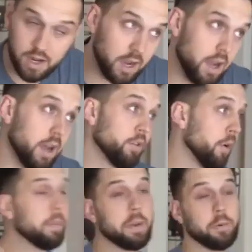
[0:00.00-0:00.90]

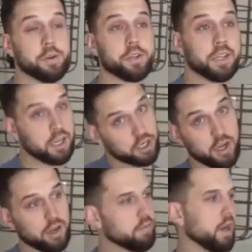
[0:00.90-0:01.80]
Normal people would just say
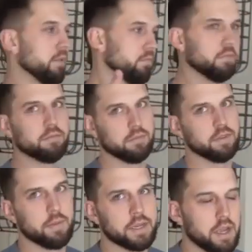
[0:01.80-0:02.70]
good, but...
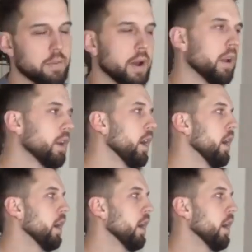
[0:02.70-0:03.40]
let me tell you about it.